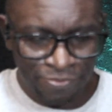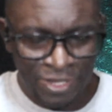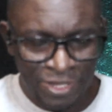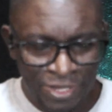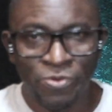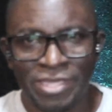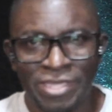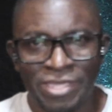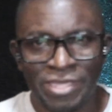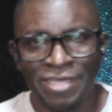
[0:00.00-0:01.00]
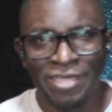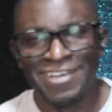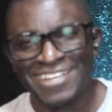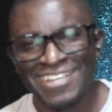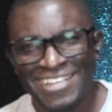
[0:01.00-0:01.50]
So again,
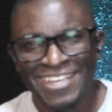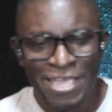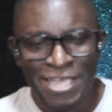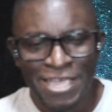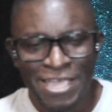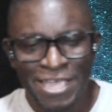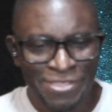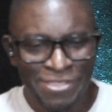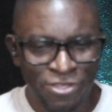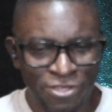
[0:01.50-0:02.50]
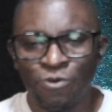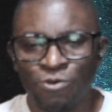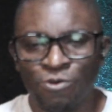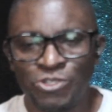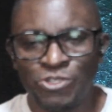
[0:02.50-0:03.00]
thank you
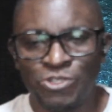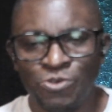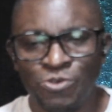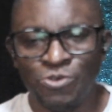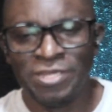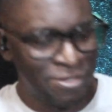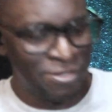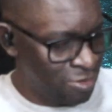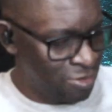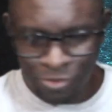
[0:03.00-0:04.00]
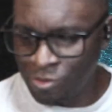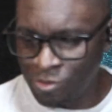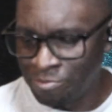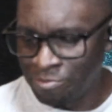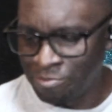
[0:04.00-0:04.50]
for tuning in to
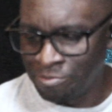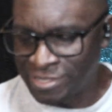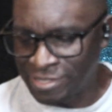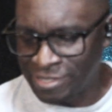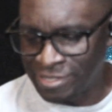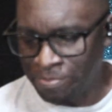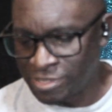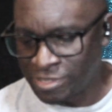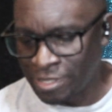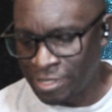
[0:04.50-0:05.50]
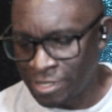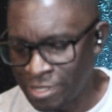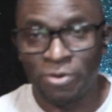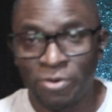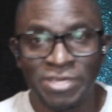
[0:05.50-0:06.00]
my Step Out, Step In
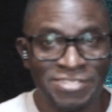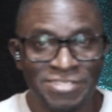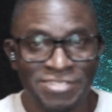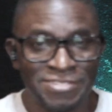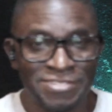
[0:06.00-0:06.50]
podcast.